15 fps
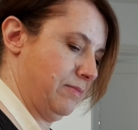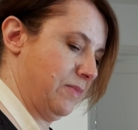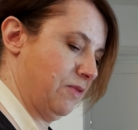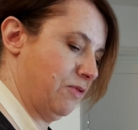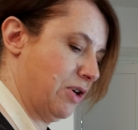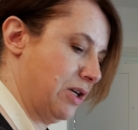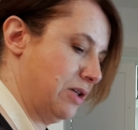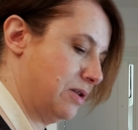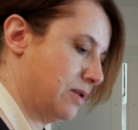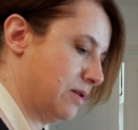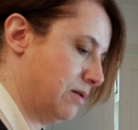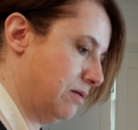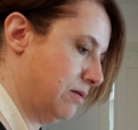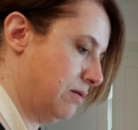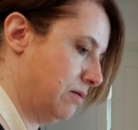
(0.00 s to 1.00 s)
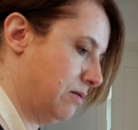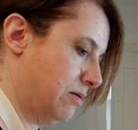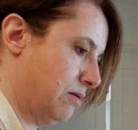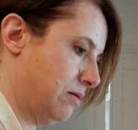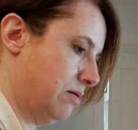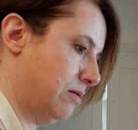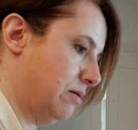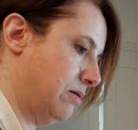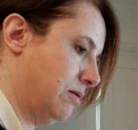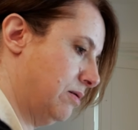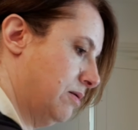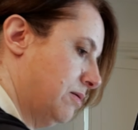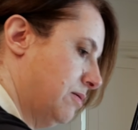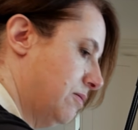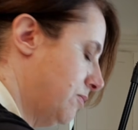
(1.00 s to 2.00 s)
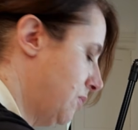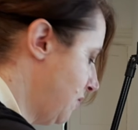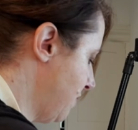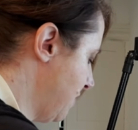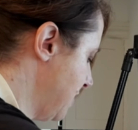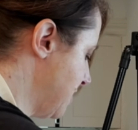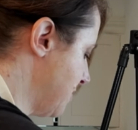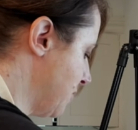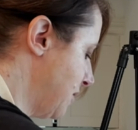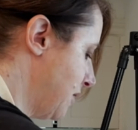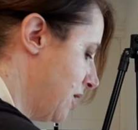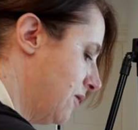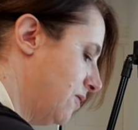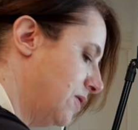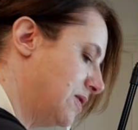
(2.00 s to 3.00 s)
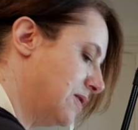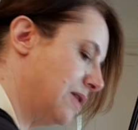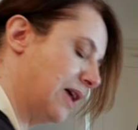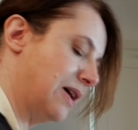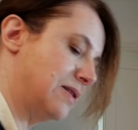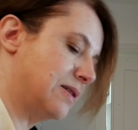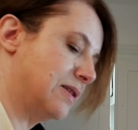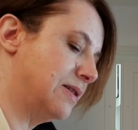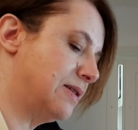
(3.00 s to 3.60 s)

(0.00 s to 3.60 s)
Right, move this one over. So that's the